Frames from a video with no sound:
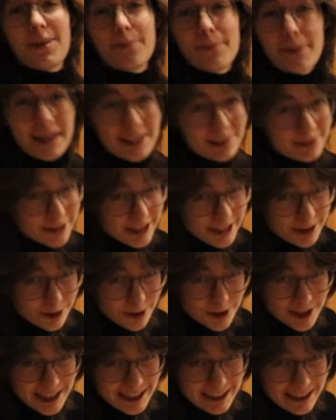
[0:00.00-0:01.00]
The main
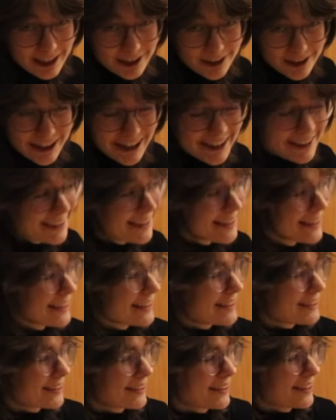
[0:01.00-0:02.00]
recording area
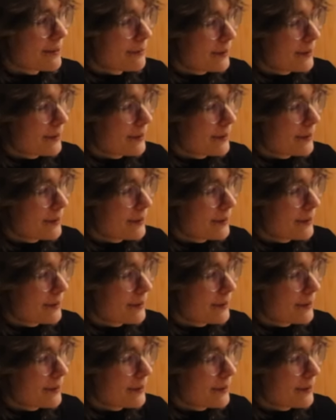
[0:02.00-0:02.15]
is gonna